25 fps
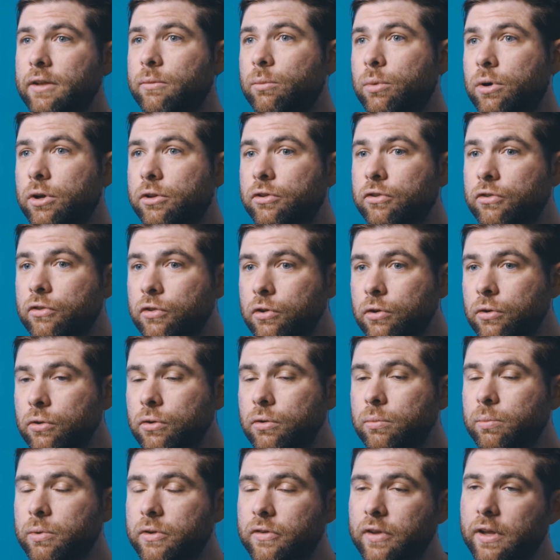were
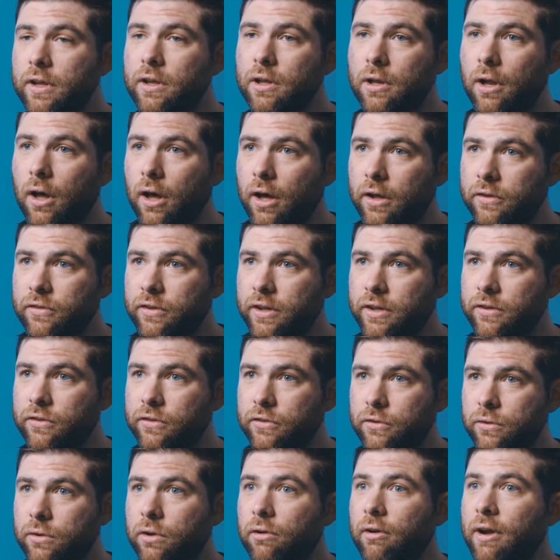2 particular
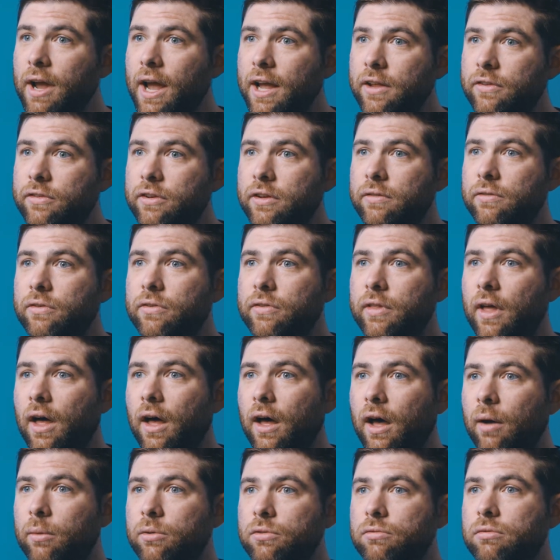artists or creatives
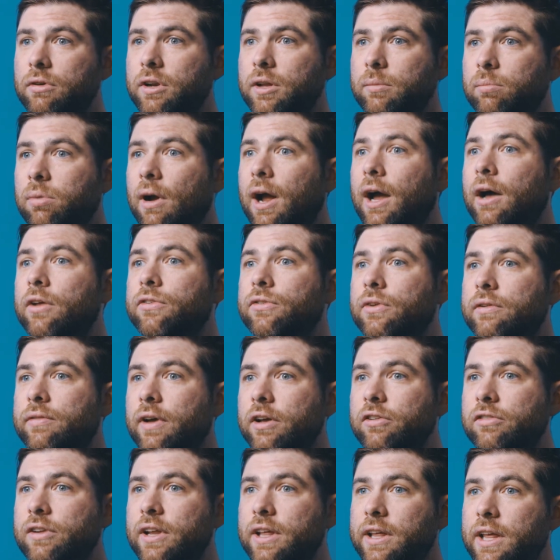that I was really proud to have
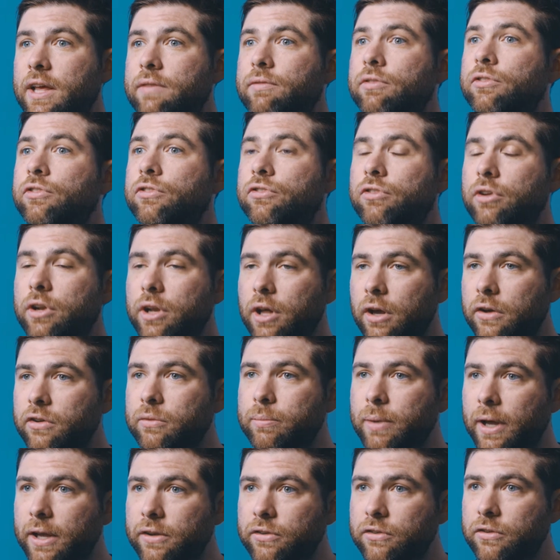actually given studio
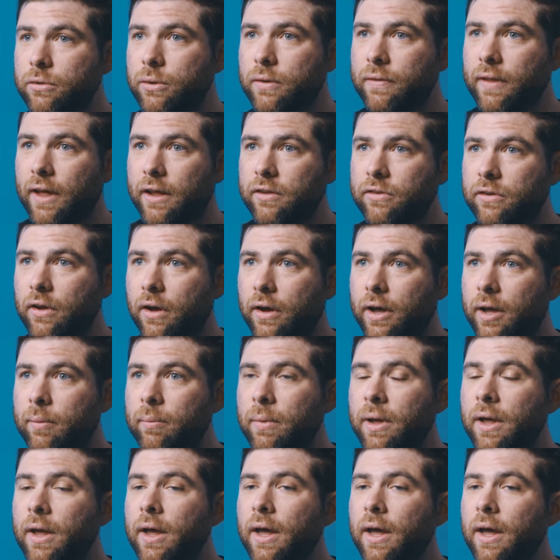space to in that time.